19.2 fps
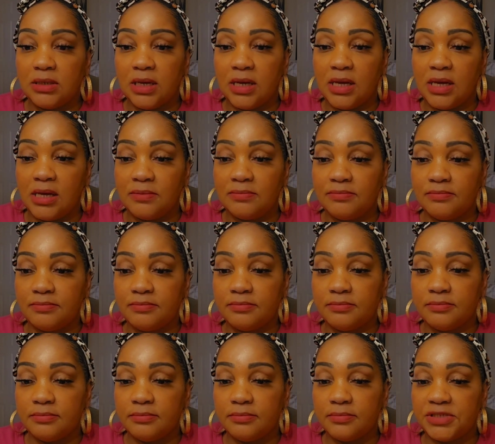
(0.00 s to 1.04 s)

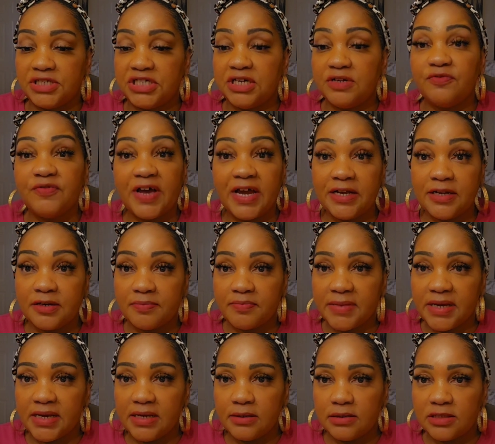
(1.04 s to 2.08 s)
um, she invited
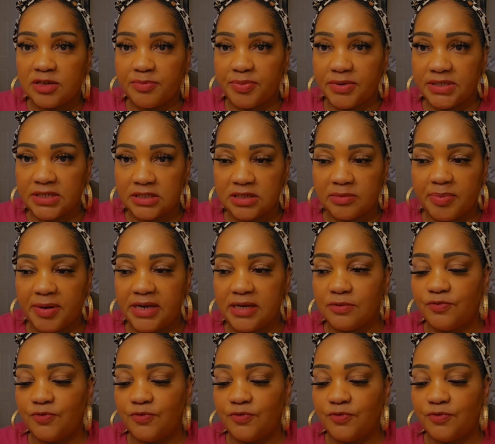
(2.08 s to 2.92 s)
me to participate.